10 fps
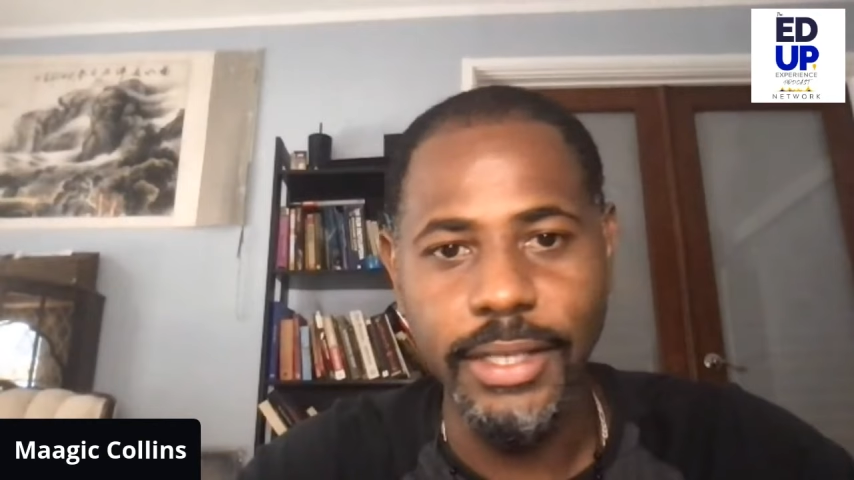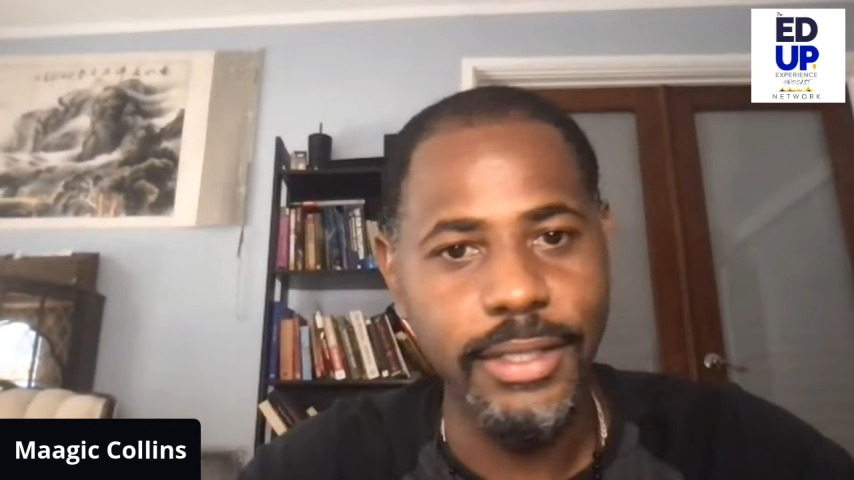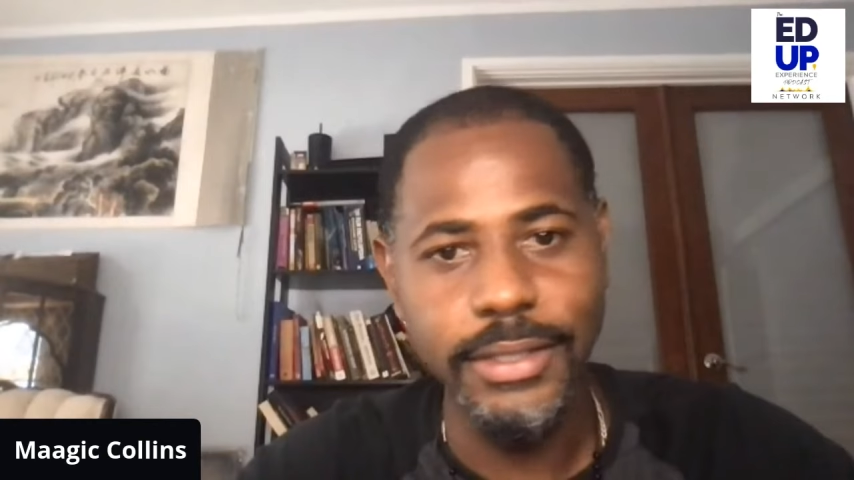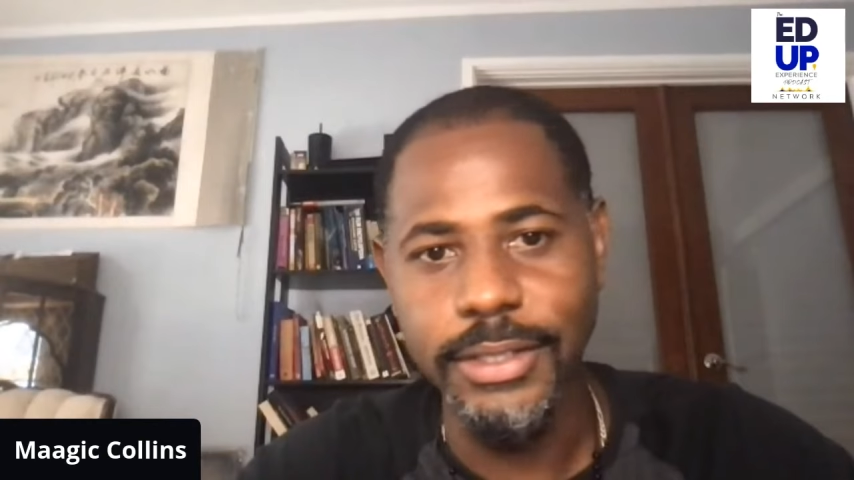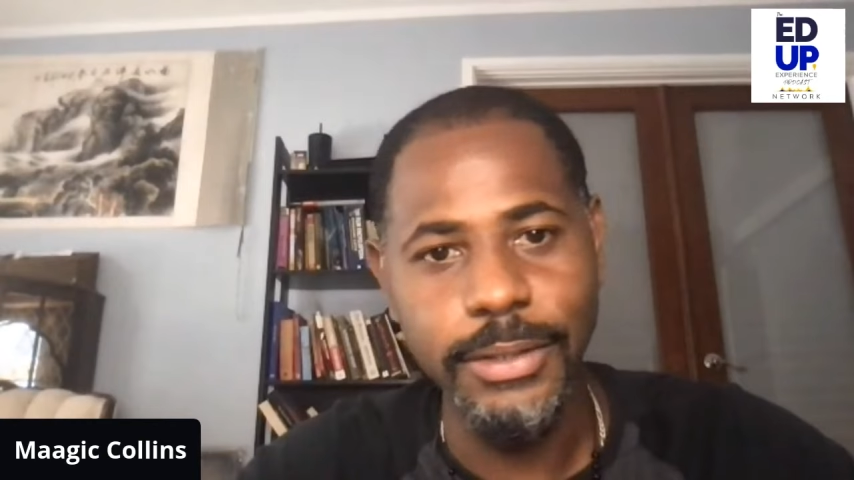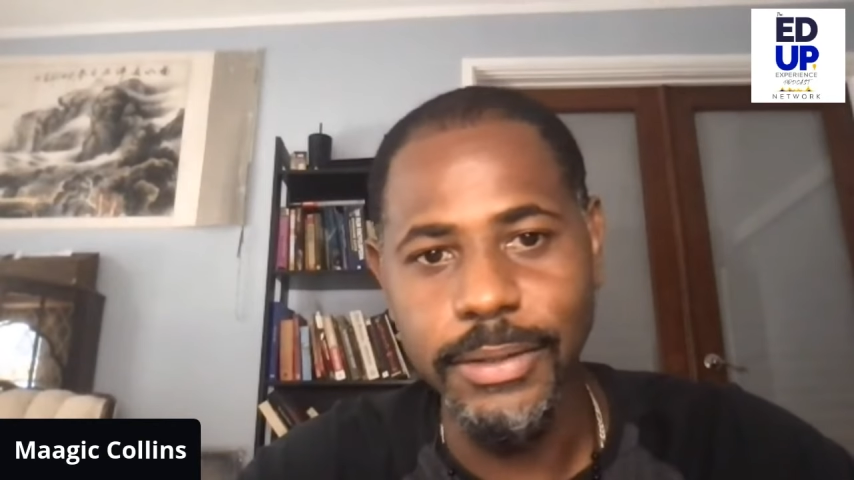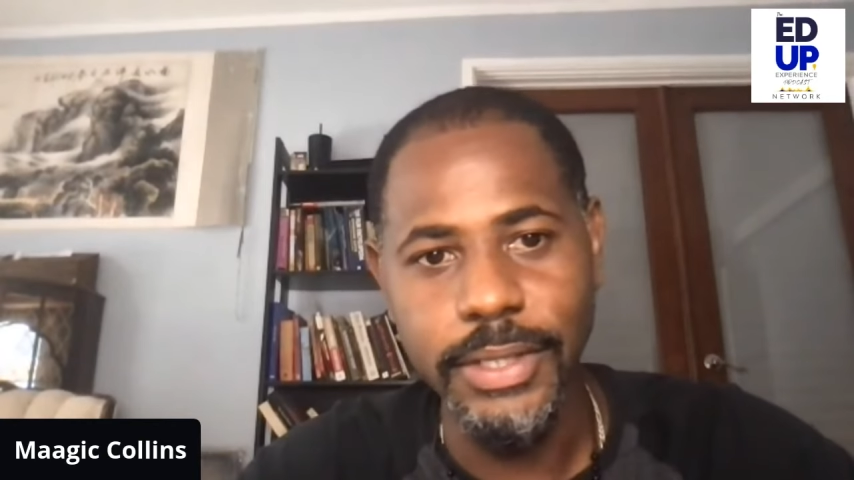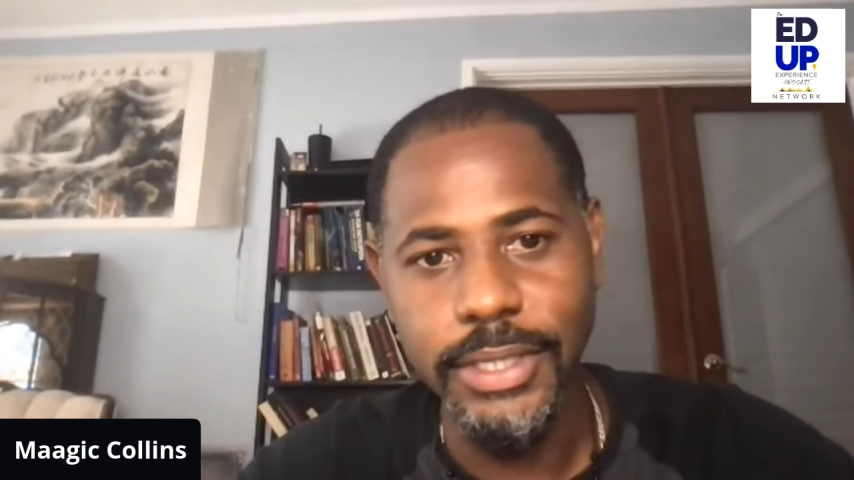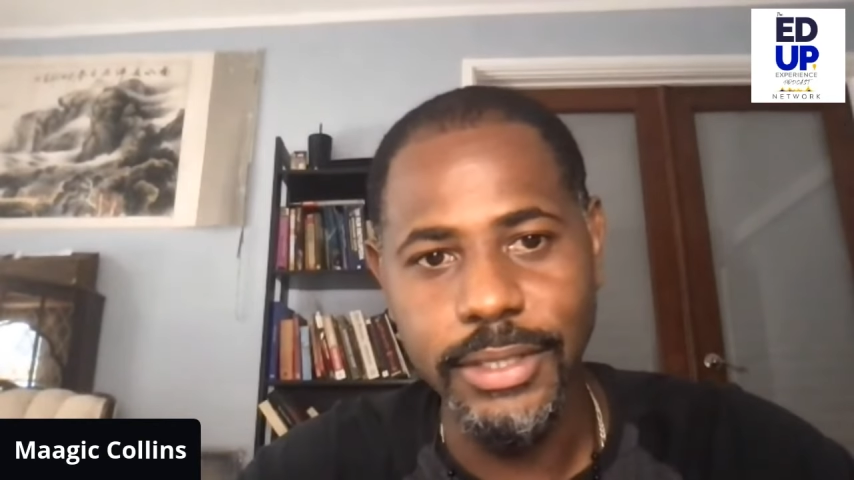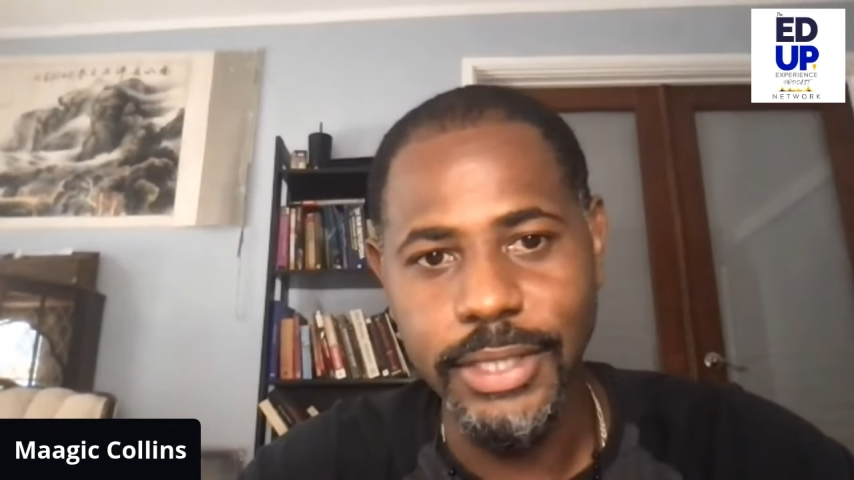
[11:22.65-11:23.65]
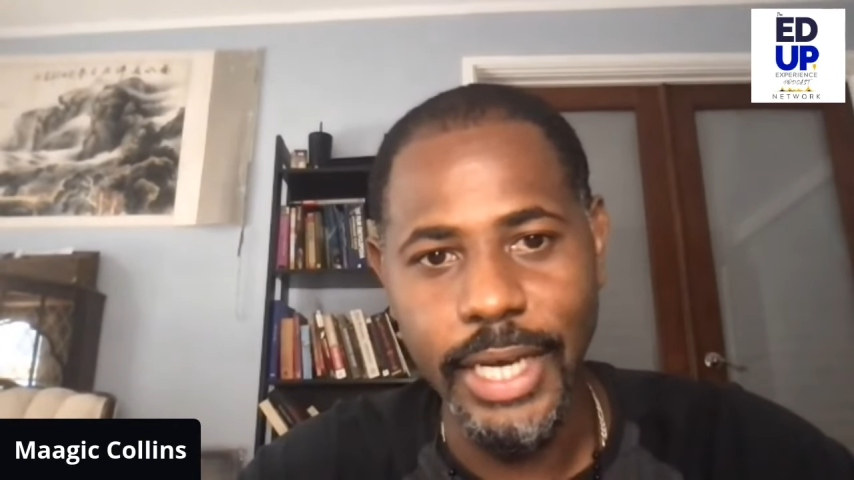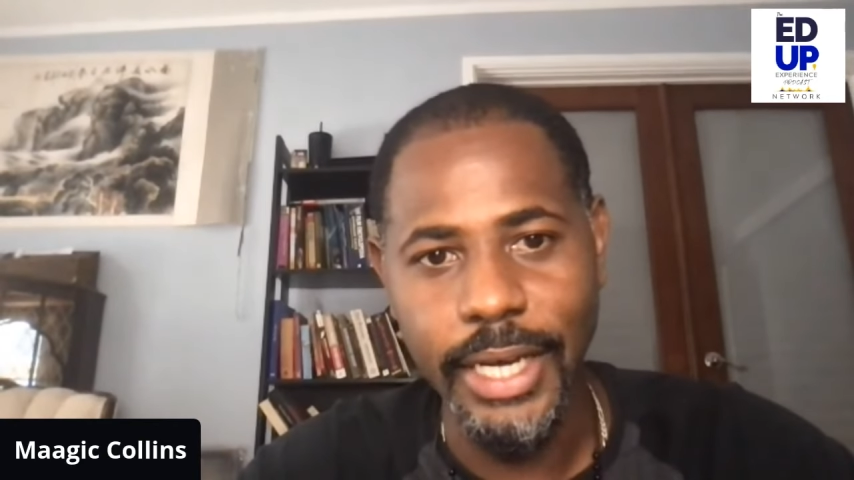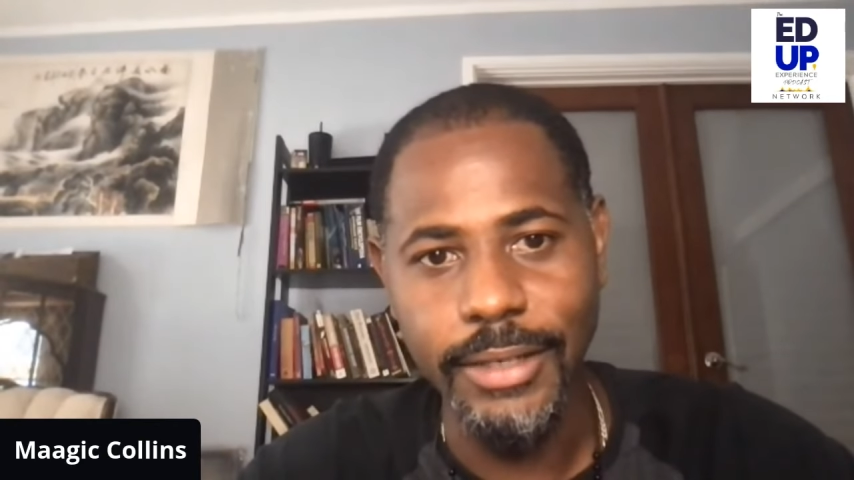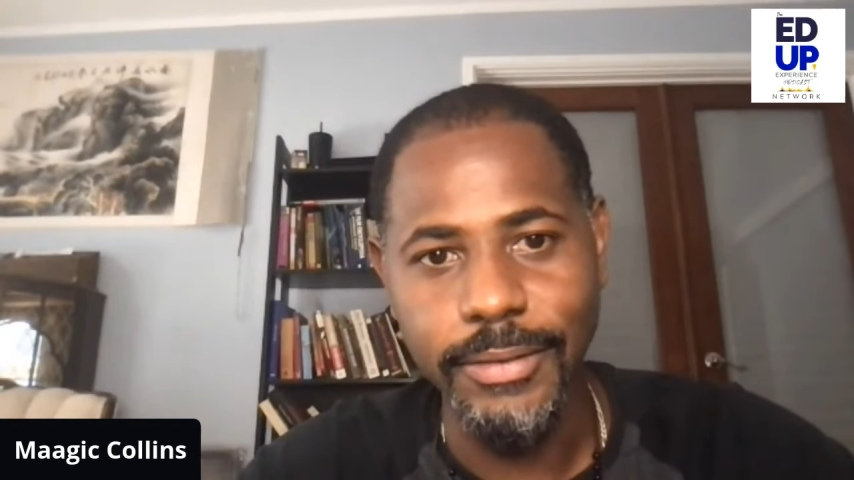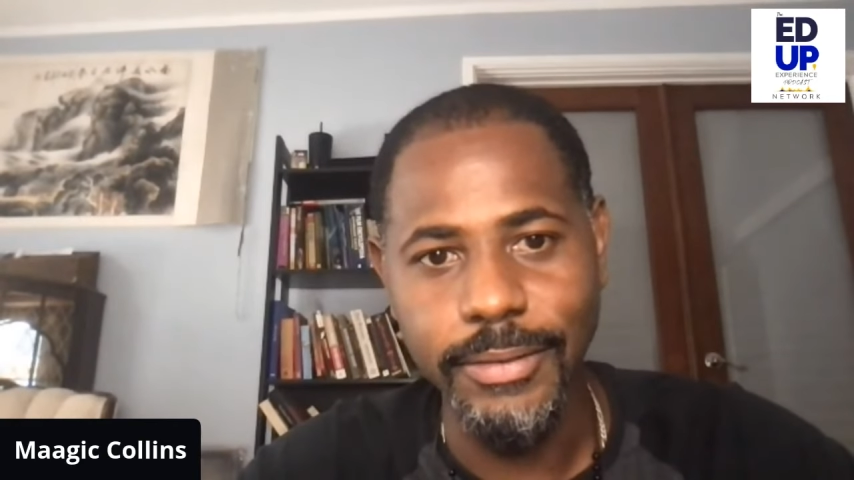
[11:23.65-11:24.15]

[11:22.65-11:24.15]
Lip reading: This dude is not